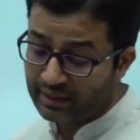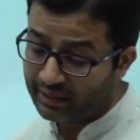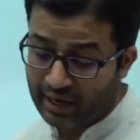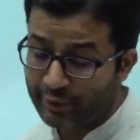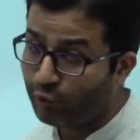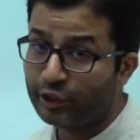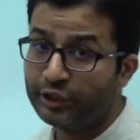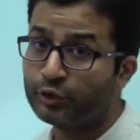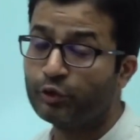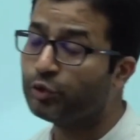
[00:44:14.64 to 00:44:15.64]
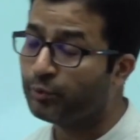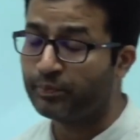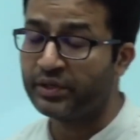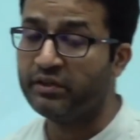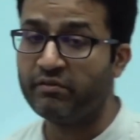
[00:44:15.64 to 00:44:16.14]
like I already told you,
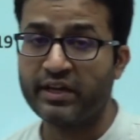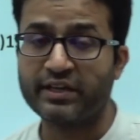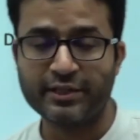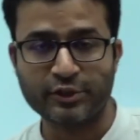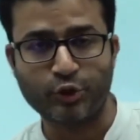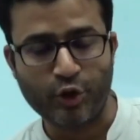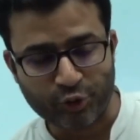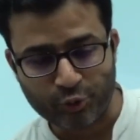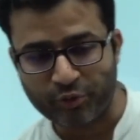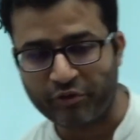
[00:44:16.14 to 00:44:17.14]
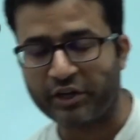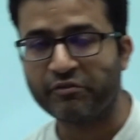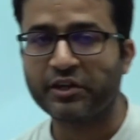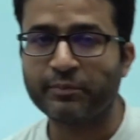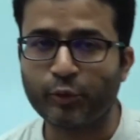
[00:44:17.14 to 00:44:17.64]
PYQ is going to be very,
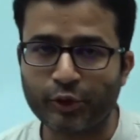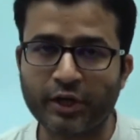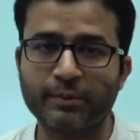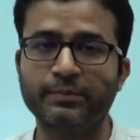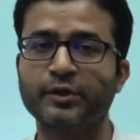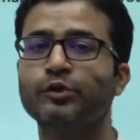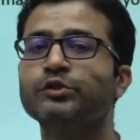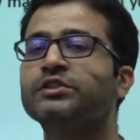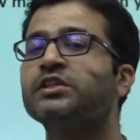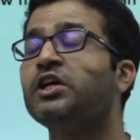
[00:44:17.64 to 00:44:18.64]
very important, because